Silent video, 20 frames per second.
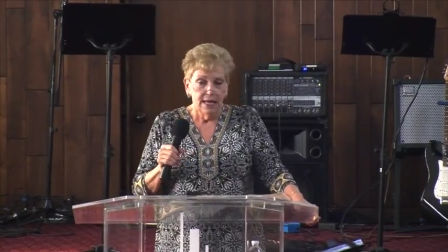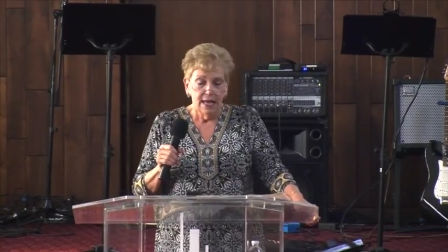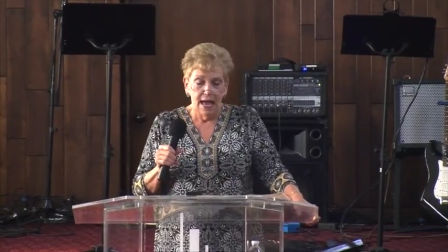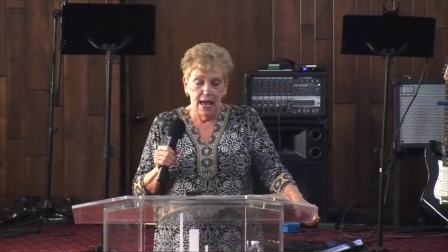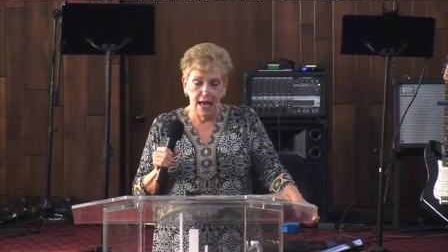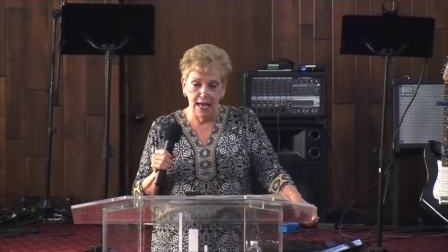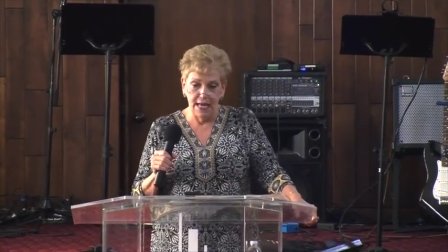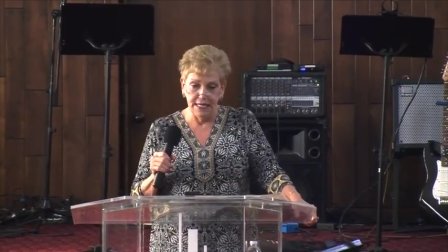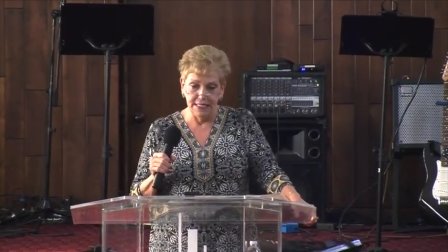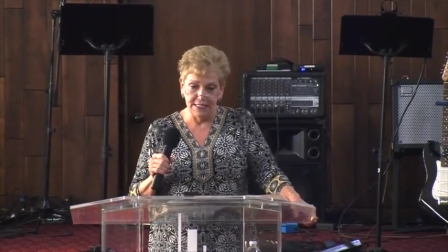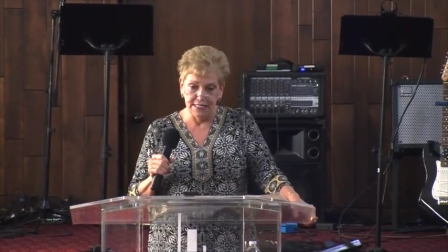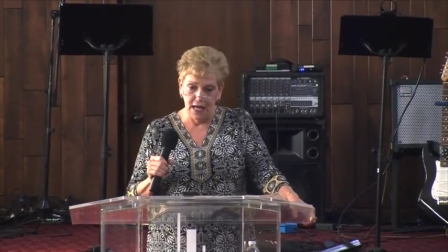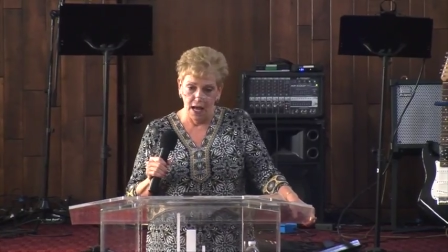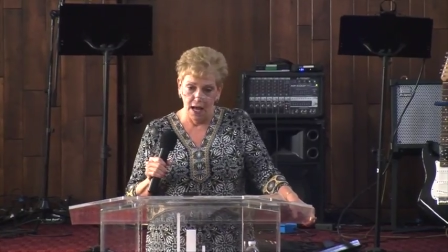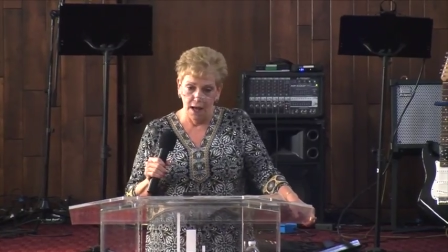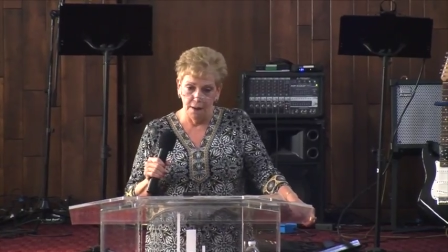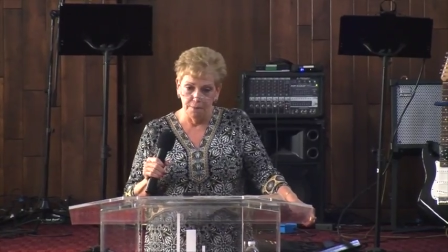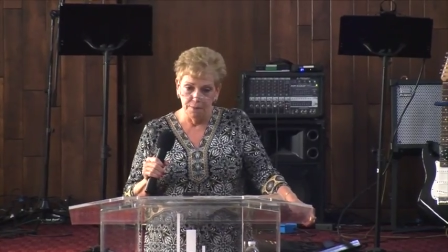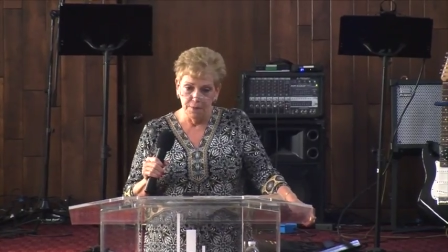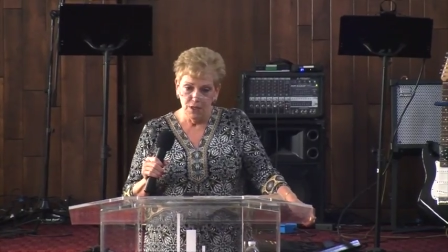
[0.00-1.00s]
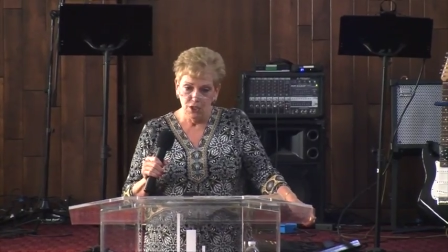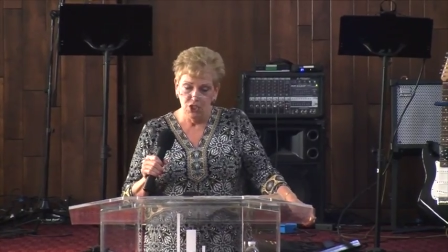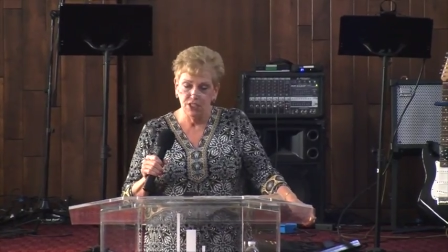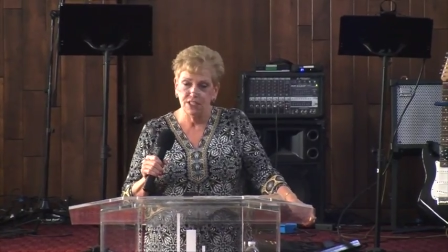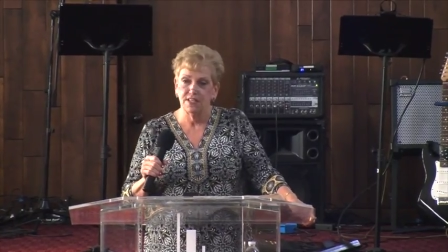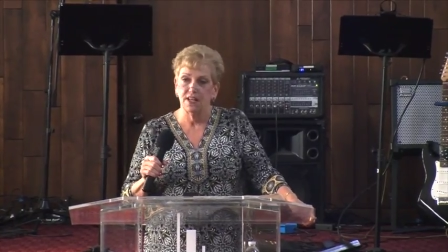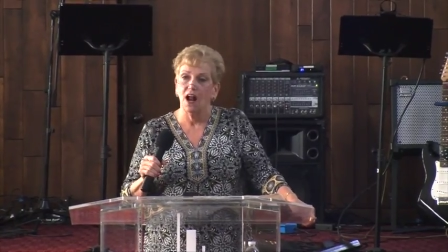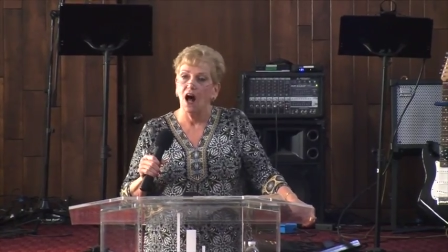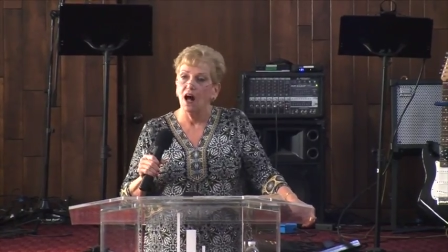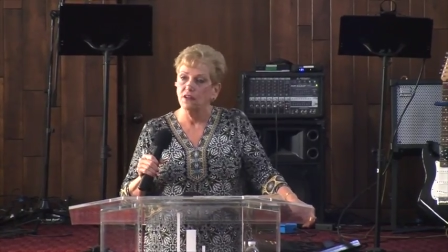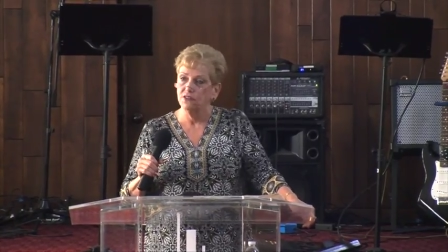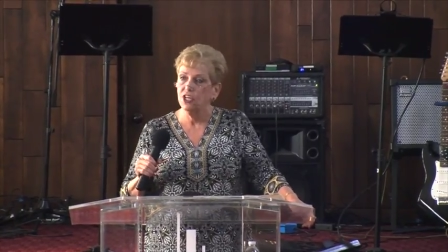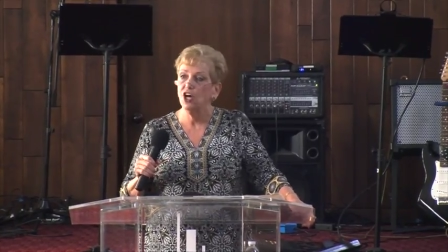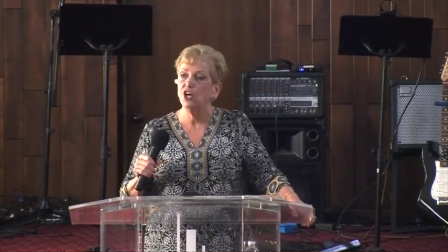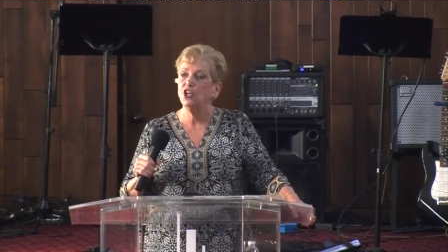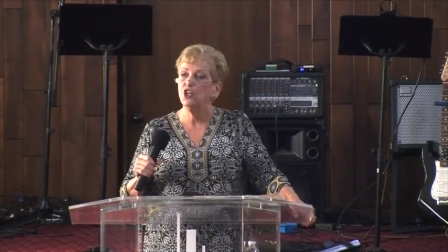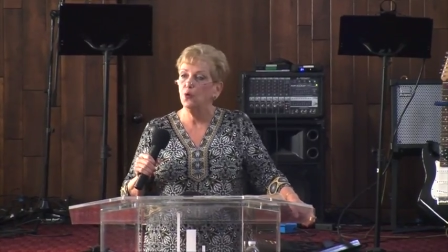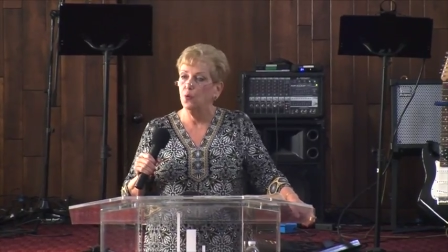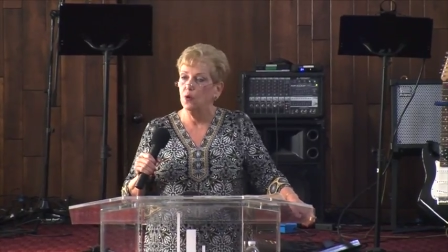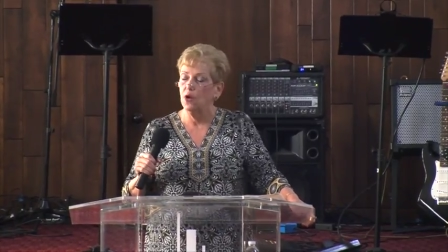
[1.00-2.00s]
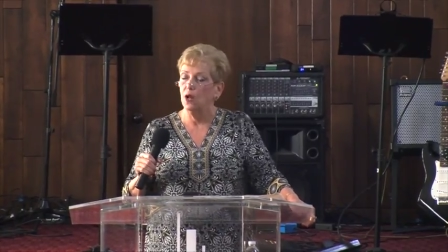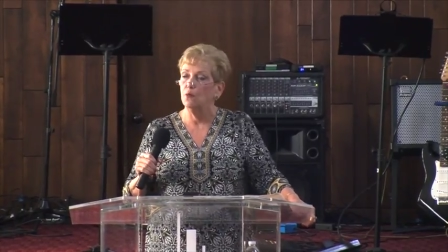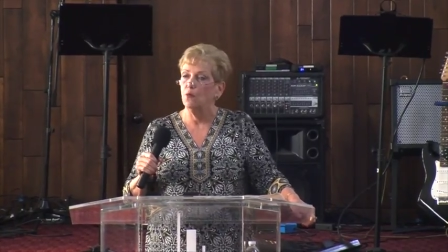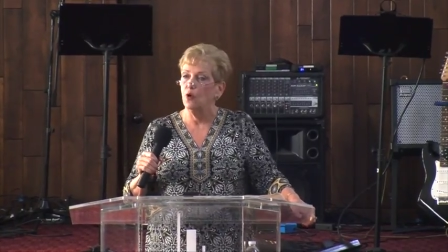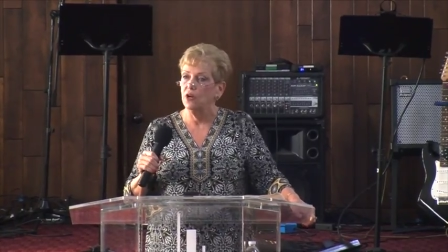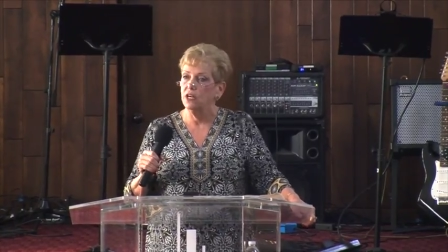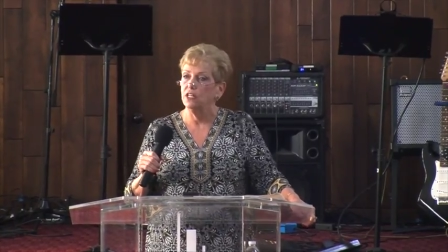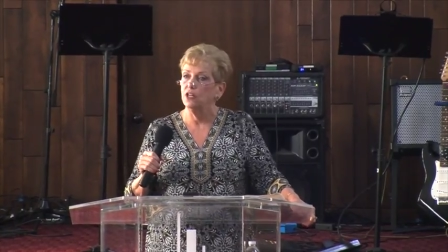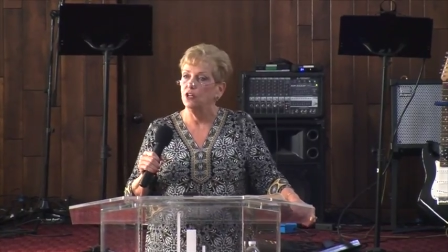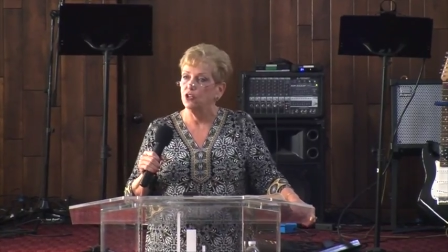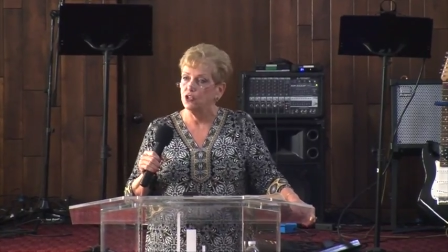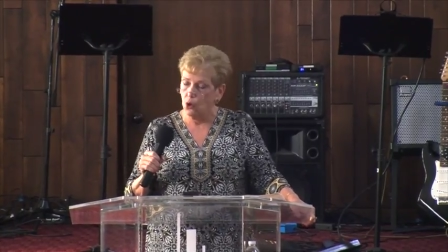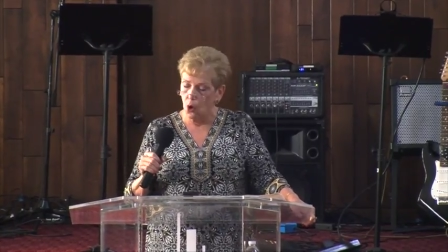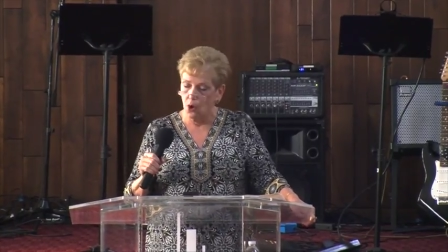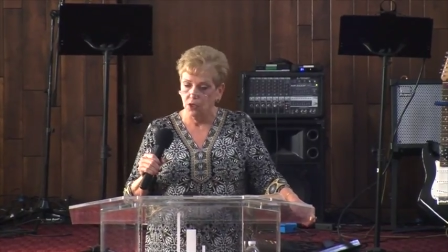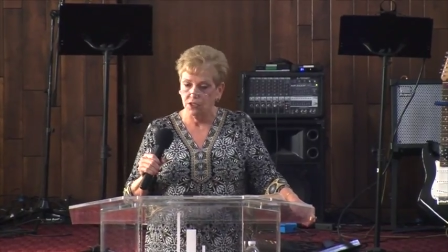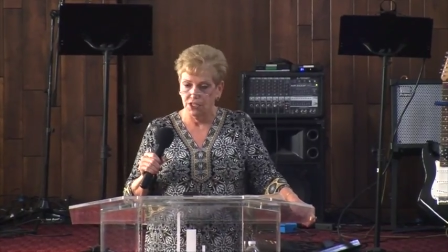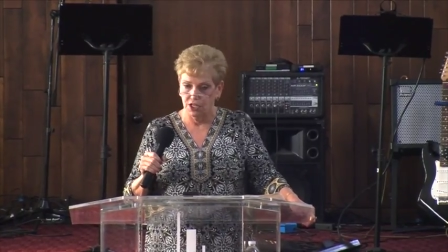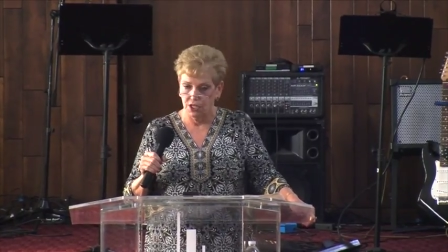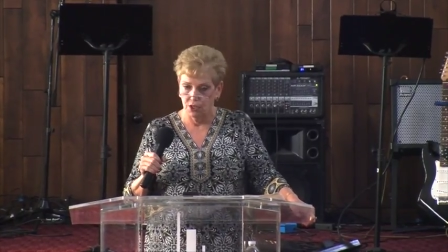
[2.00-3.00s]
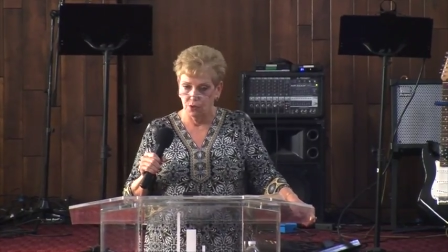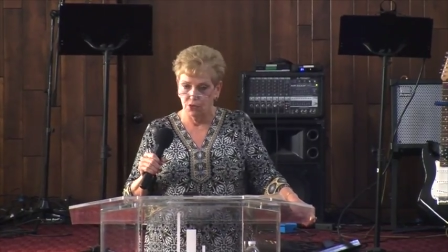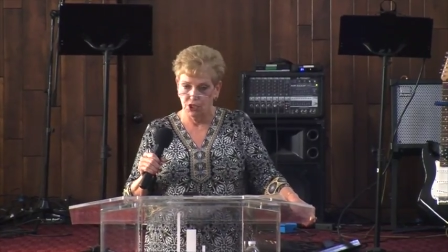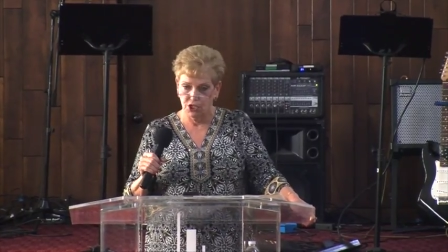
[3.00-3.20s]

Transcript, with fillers: And um, she said, I'll tell you when I'm ready to talk to you.